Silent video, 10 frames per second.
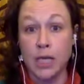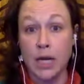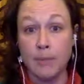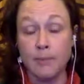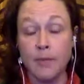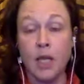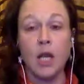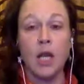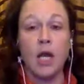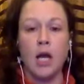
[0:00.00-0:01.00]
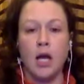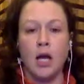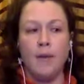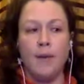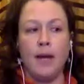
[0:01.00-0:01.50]
time,
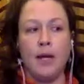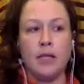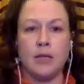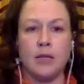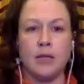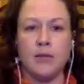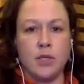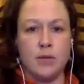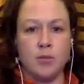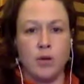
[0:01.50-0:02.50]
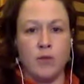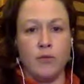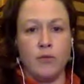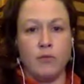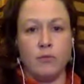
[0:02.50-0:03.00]
as if there's some sort
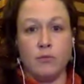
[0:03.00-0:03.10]
of